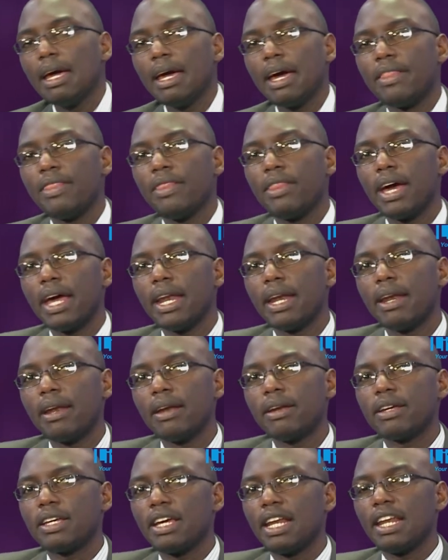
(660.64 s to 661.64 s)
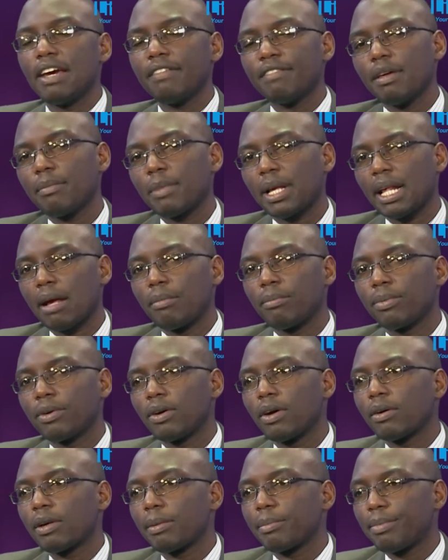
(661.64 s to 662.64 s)
and then he left them at some
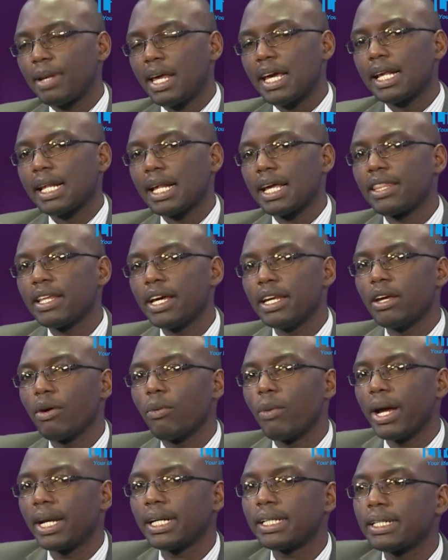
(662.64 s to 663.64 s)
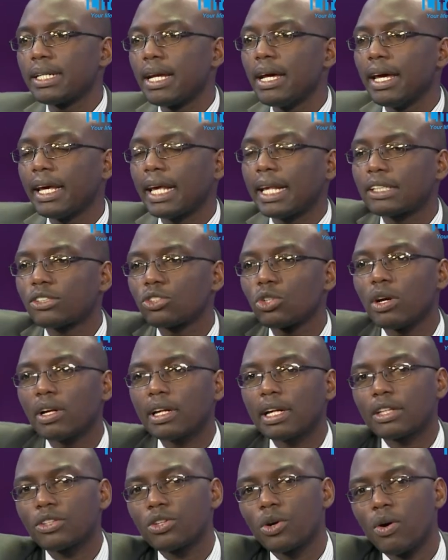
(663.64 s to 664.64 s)
place, and then he went a
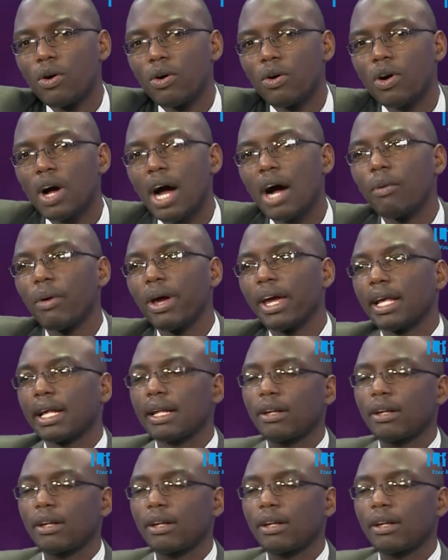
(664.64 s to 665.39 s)
stone's throw away.